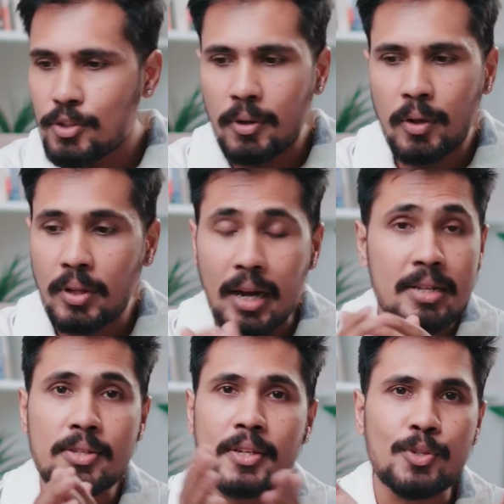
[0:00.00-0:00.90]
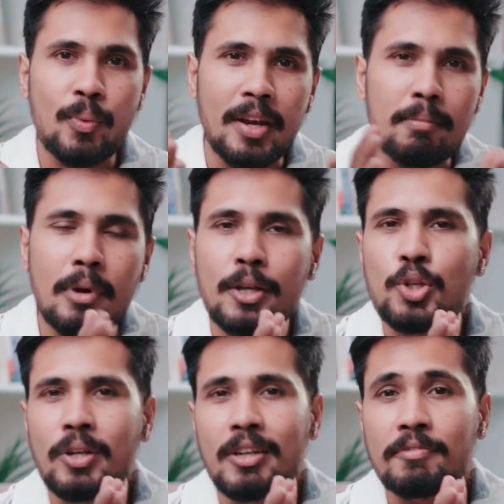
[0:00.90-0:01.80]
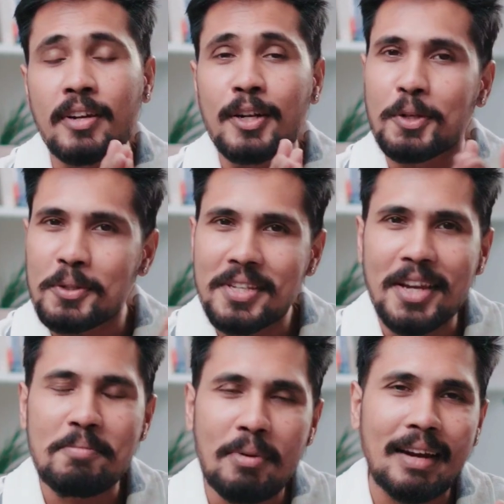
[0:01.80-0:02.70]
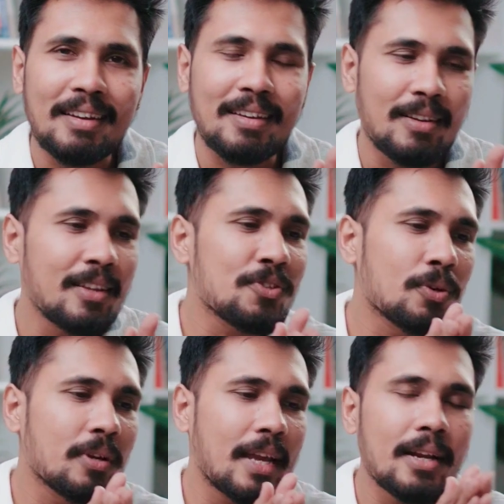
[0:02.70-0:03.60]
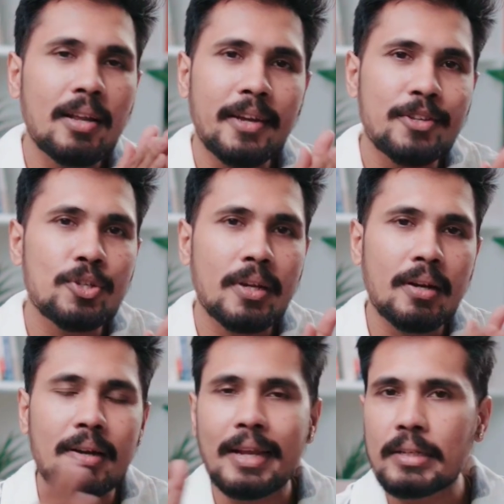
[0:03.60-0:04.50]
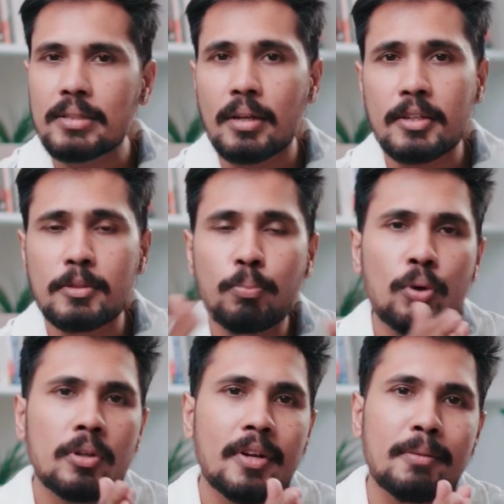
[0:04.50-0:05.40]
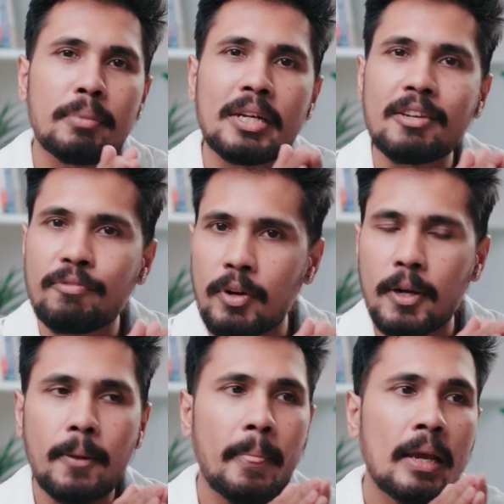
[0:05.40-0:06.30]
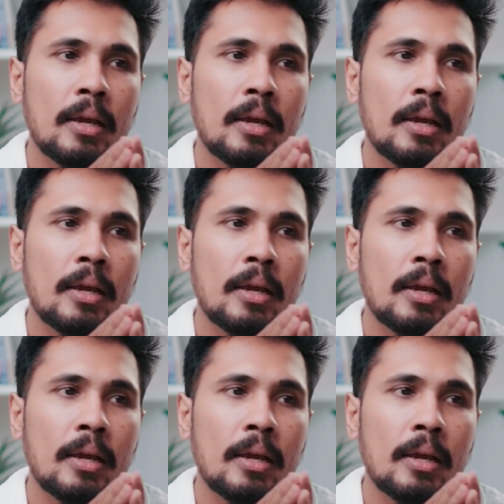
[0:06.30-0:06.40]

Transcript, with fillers: So now the answer is very much uh, difficult to say practically. So data engineer and data science both are a bit different.